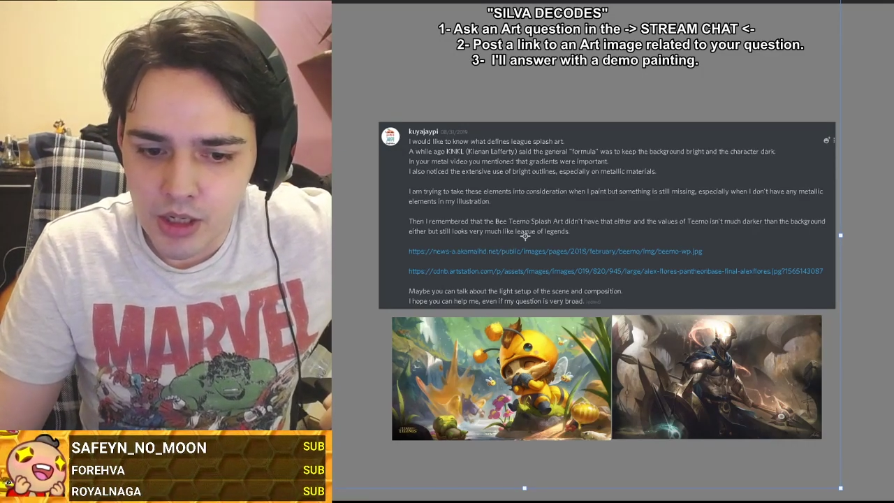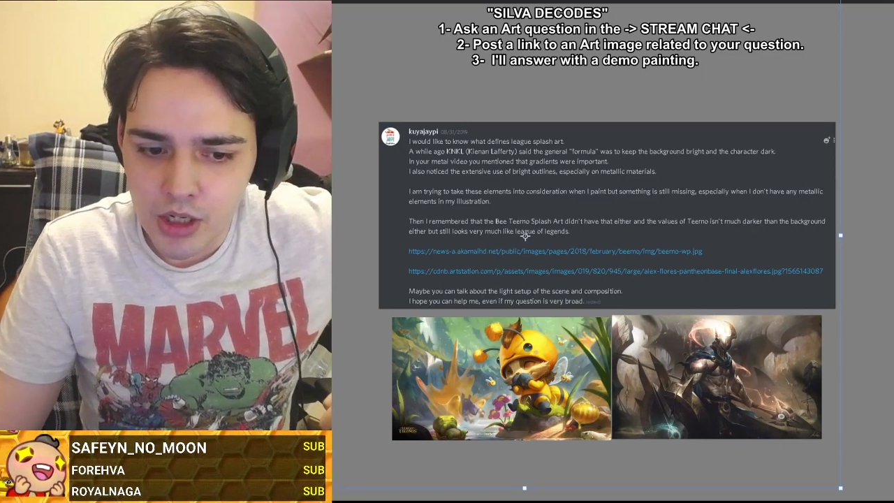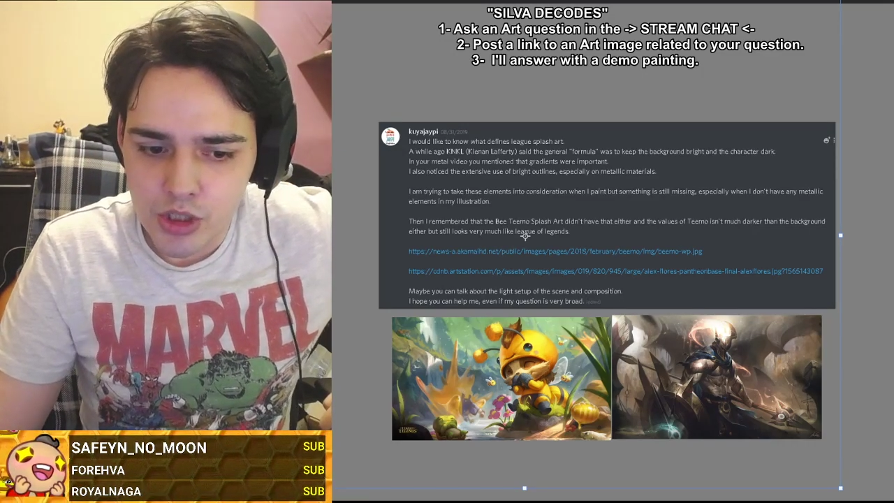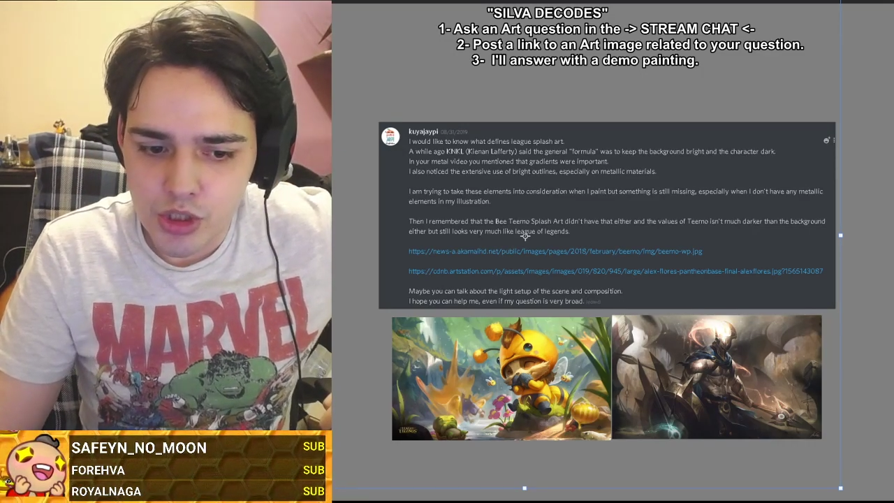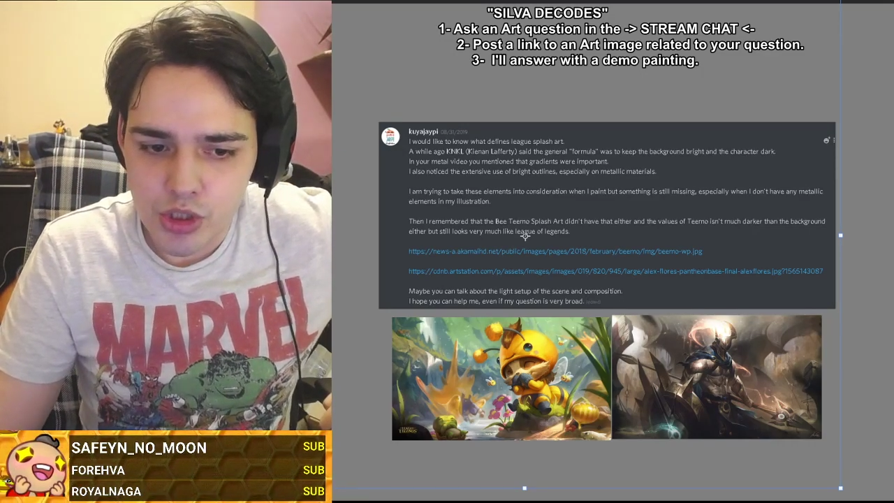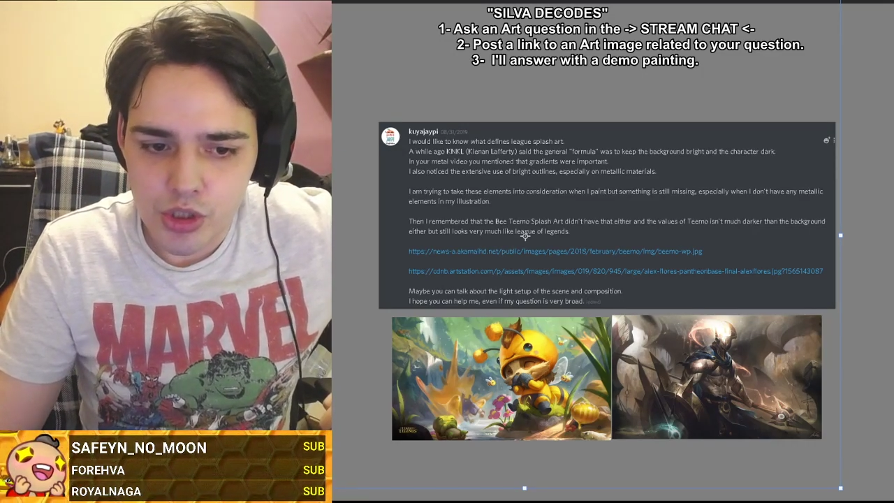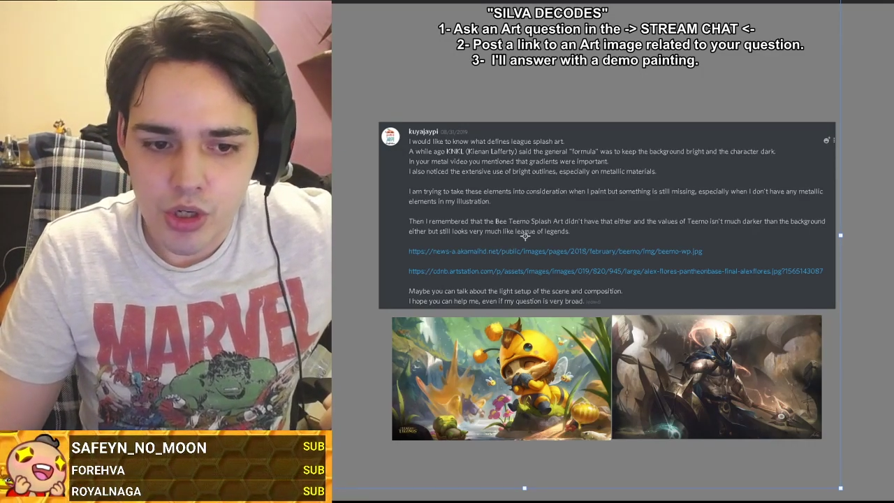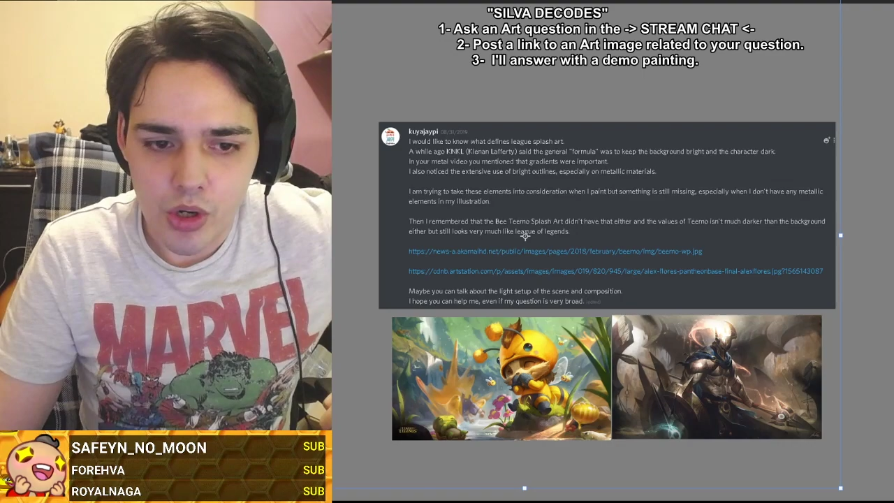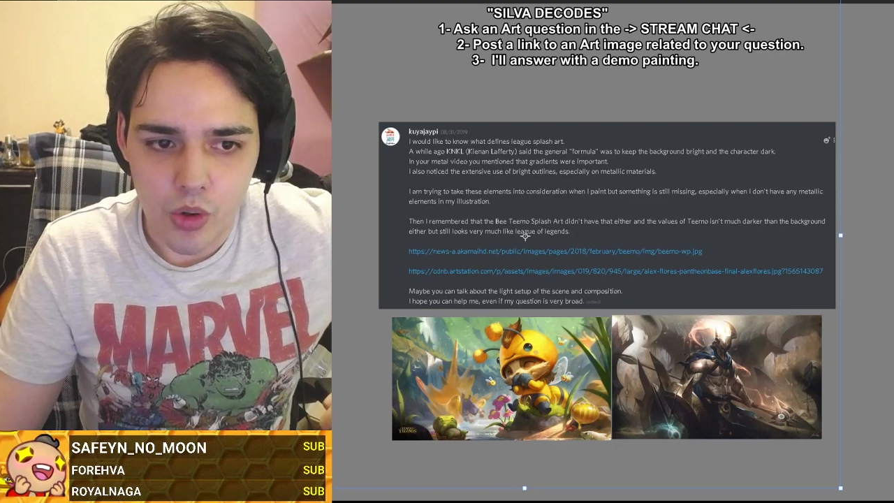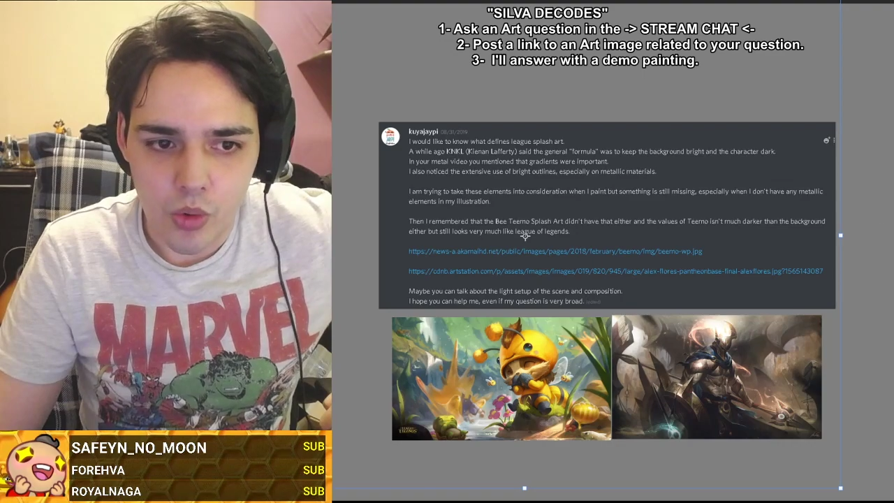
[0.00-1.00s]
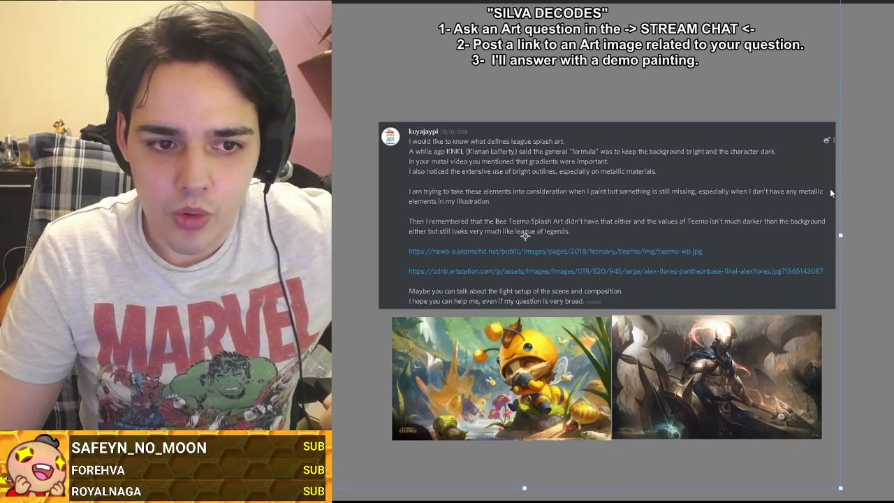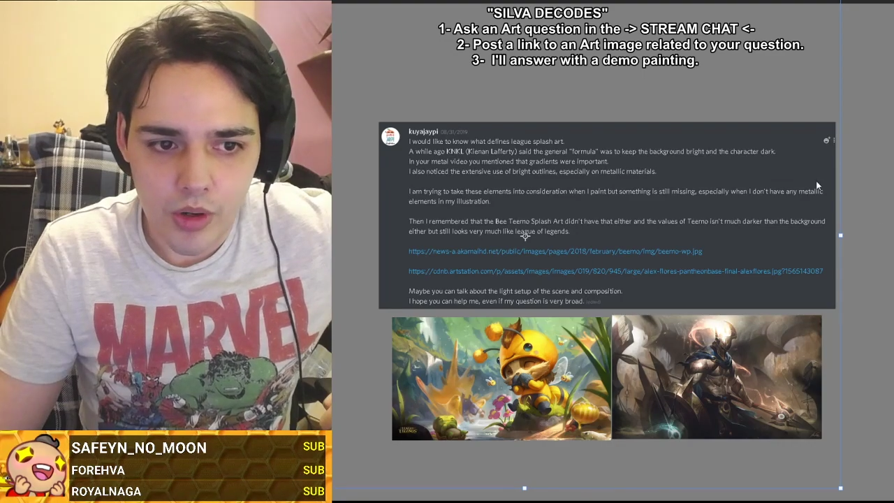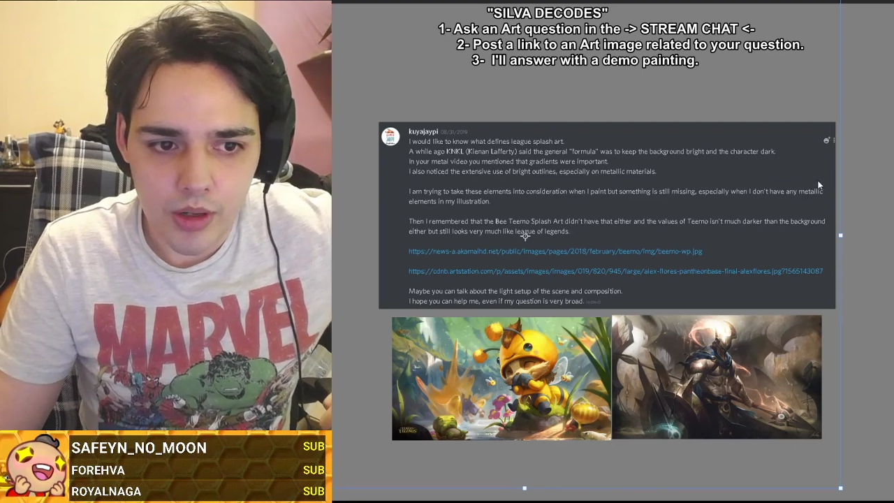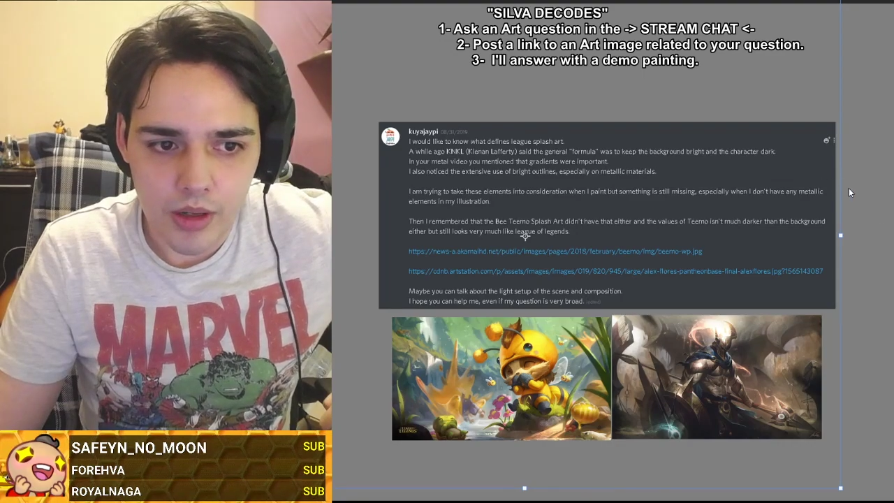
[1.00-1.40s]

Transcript: So